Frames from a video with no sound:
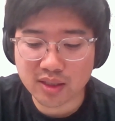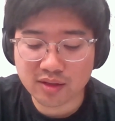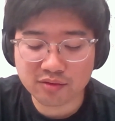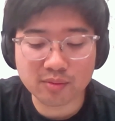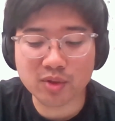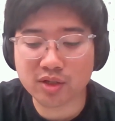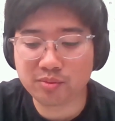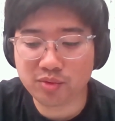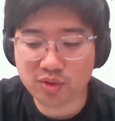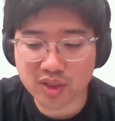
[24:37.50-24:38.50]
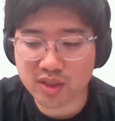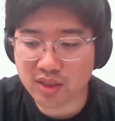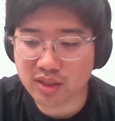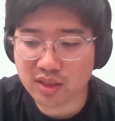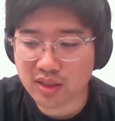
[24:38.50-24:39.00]
from the
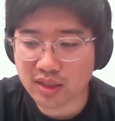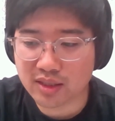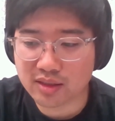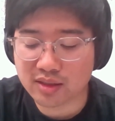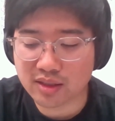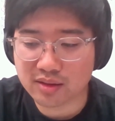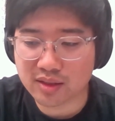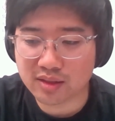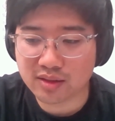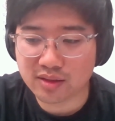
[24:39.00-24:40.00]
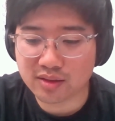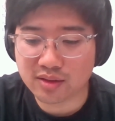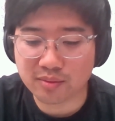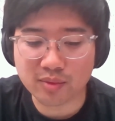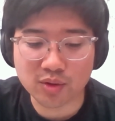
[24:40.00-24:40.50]
community
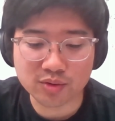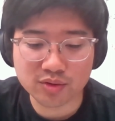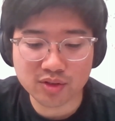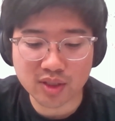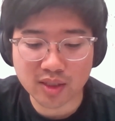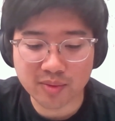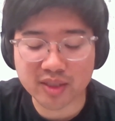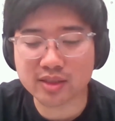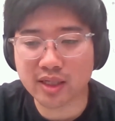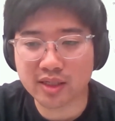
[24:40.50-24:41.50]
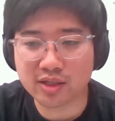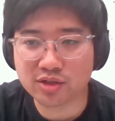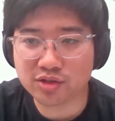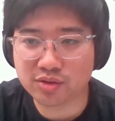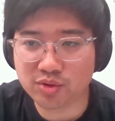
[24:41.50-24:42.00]
the most exciting
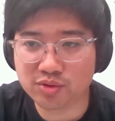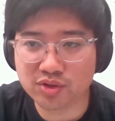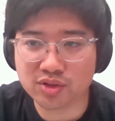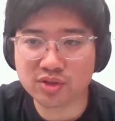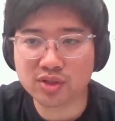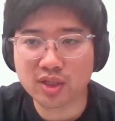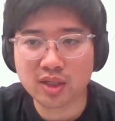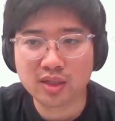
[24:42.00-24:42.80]
contributions,